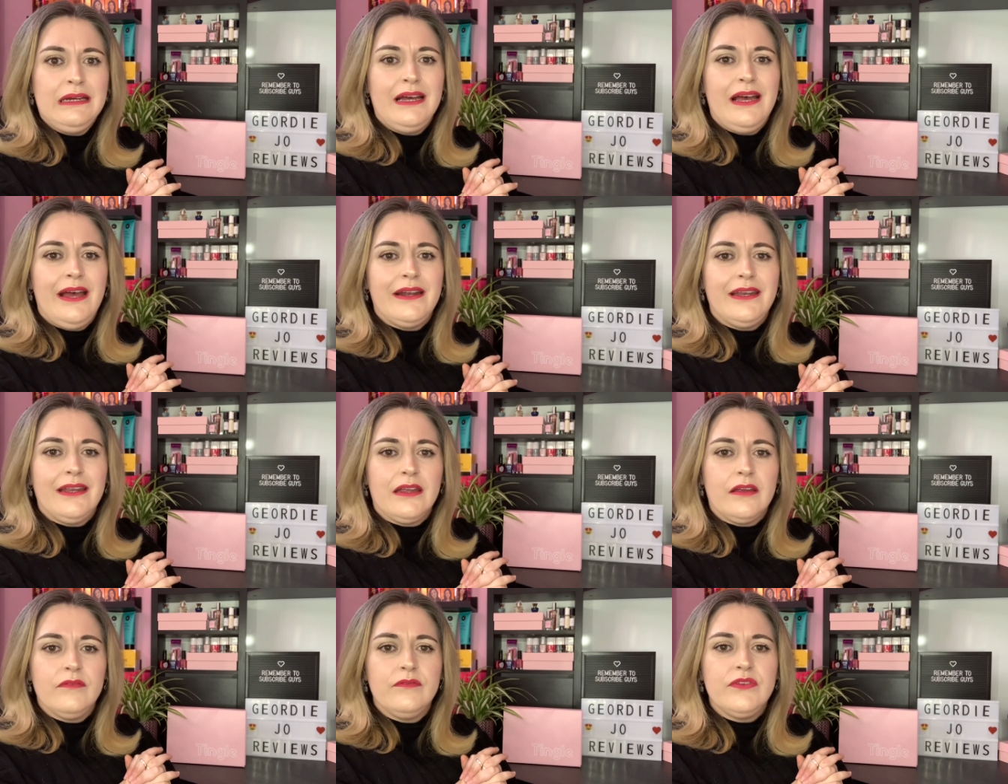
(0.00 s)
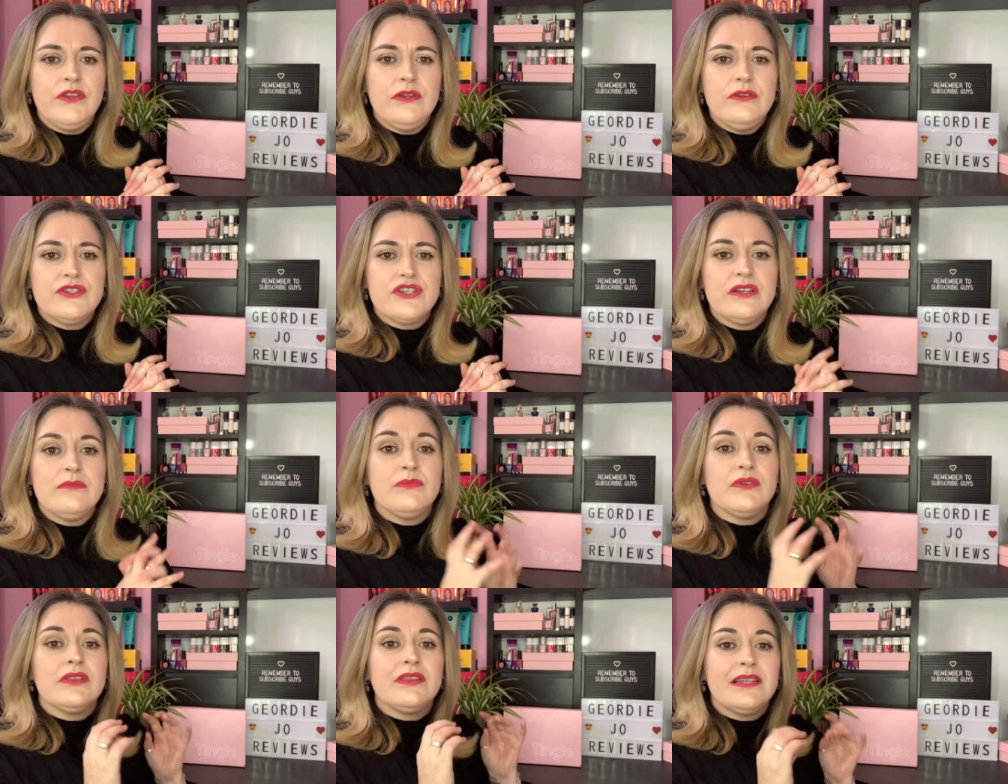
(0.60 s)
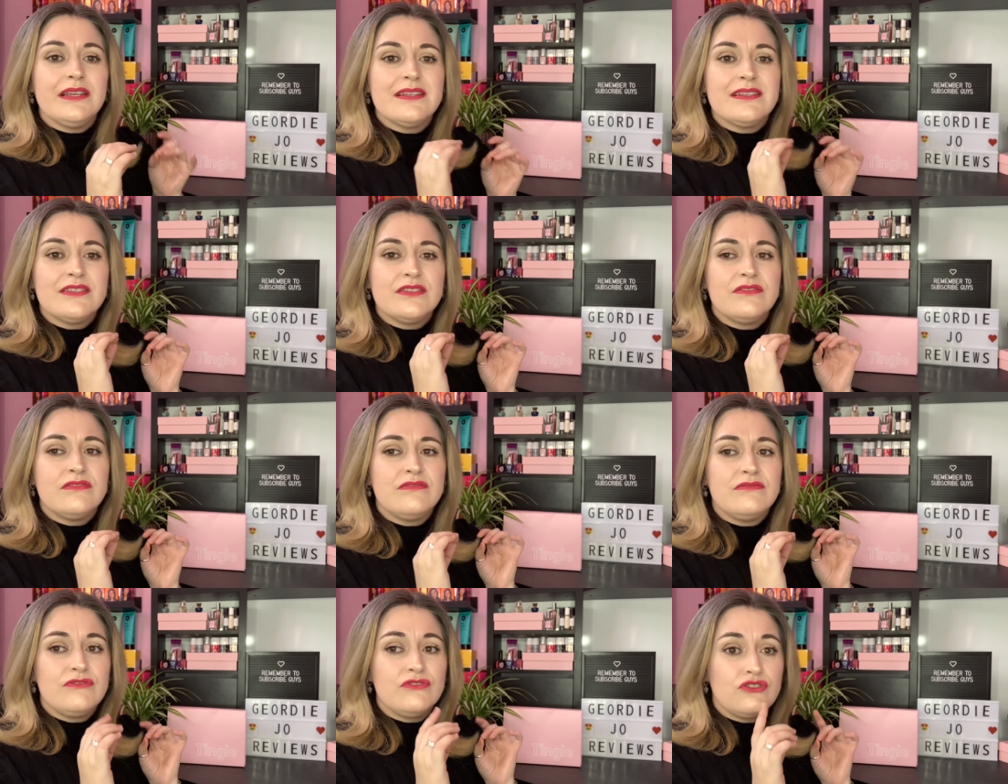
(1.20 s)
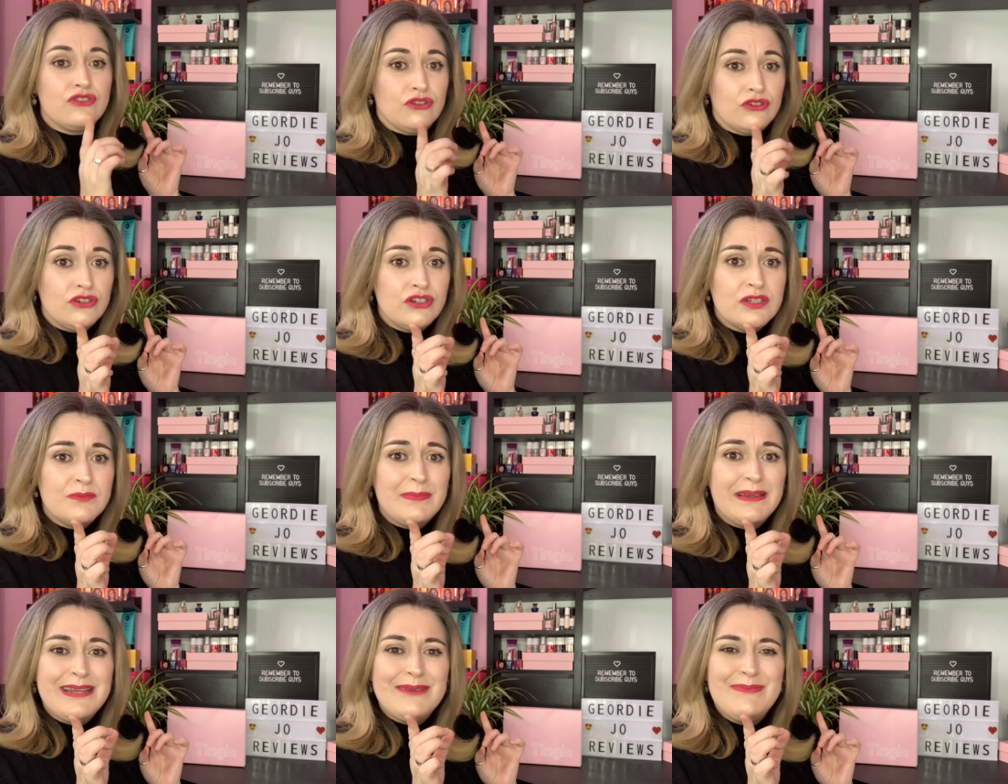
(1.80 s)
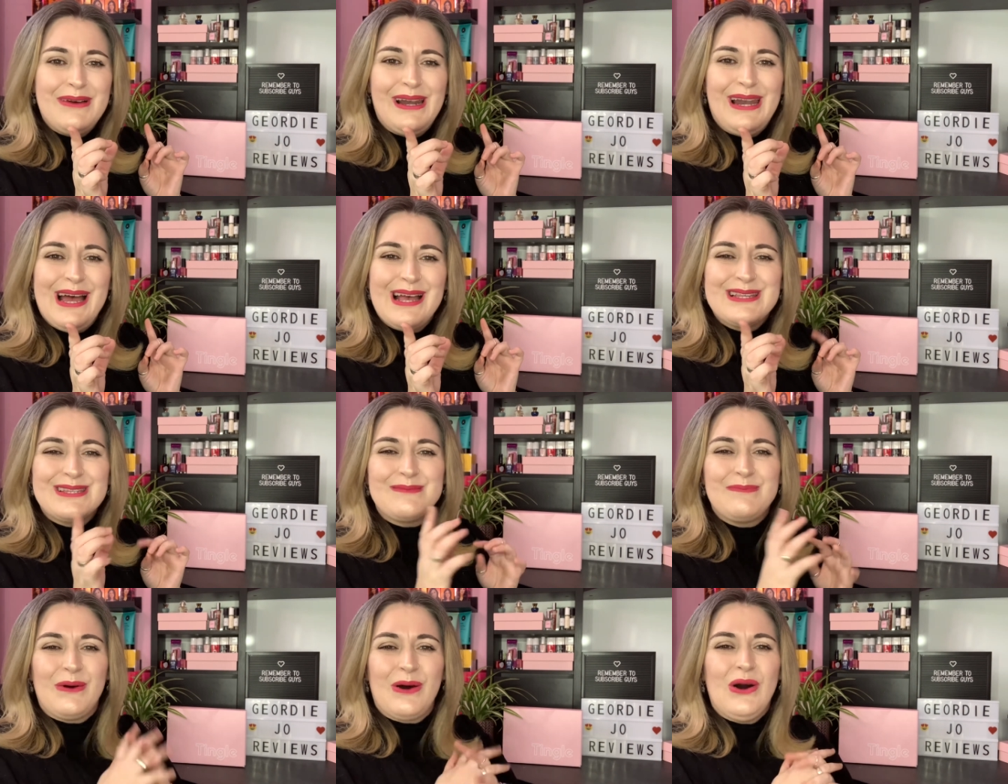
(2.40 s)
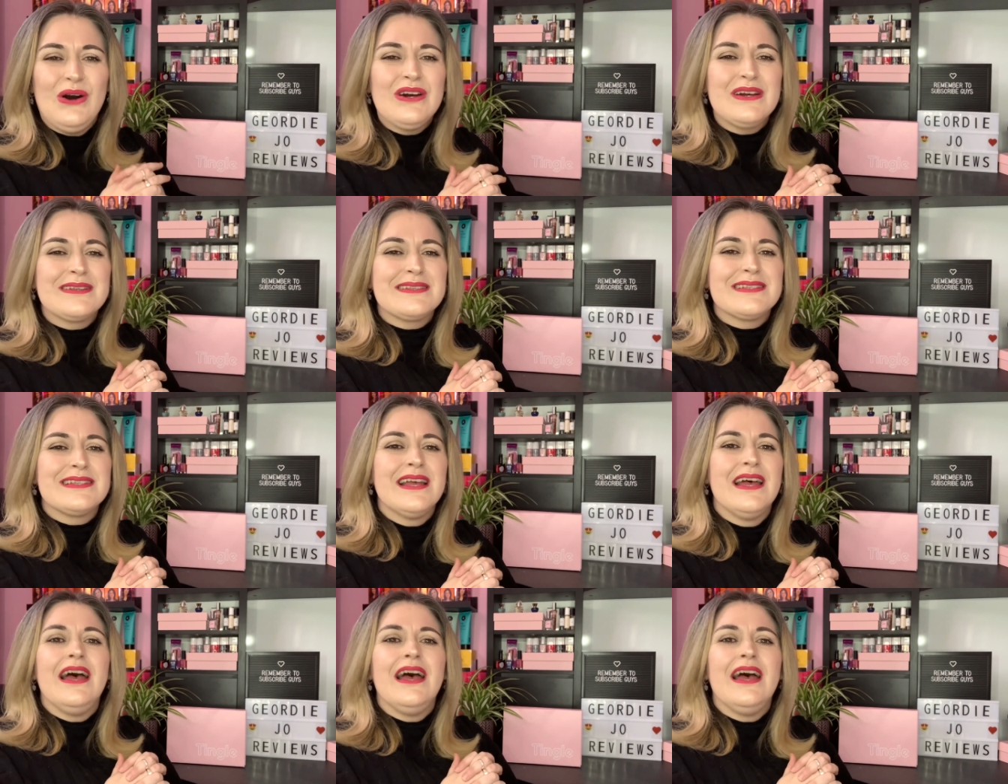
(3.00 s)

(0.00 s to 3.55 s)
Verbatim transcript: any confusion but this should be my last box